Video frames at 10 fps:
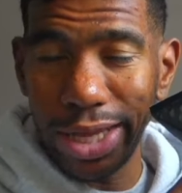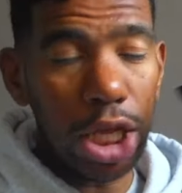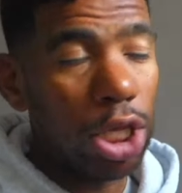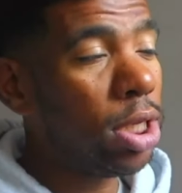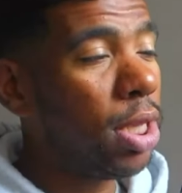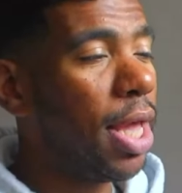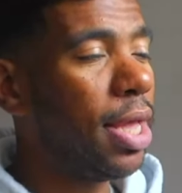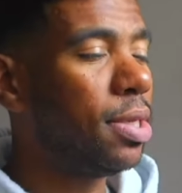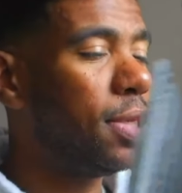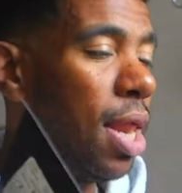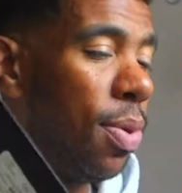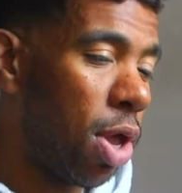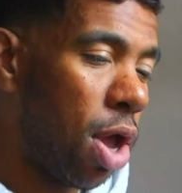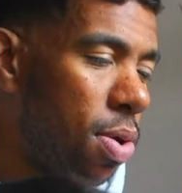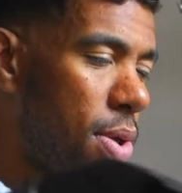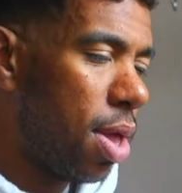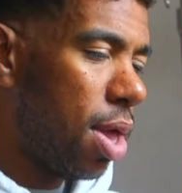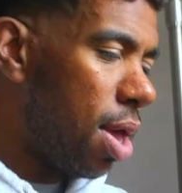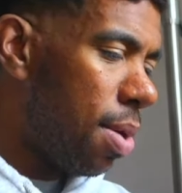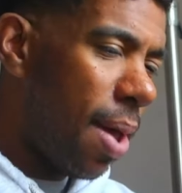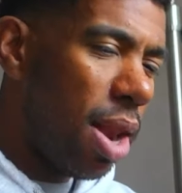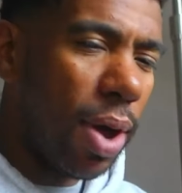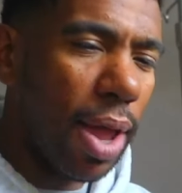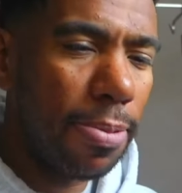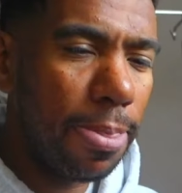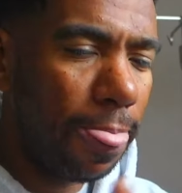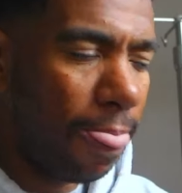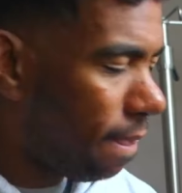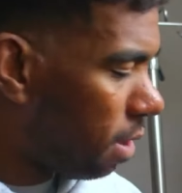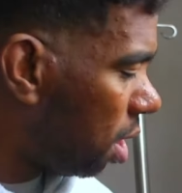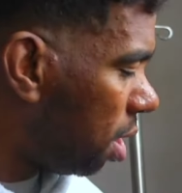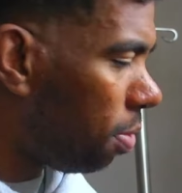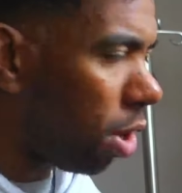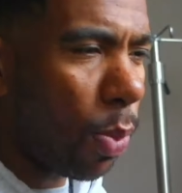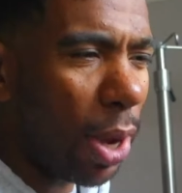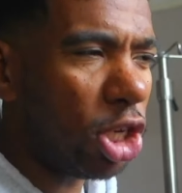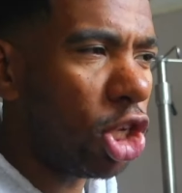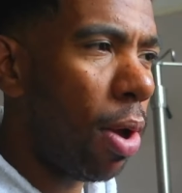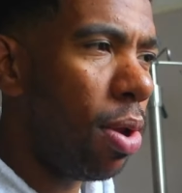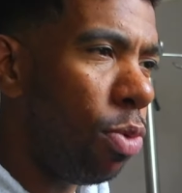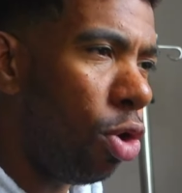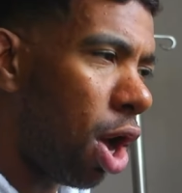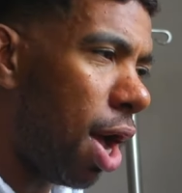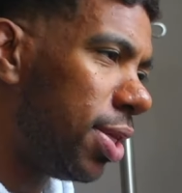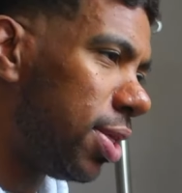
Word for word: So yes, so there we go. But anyway, not gonna waste your time anymore, guys.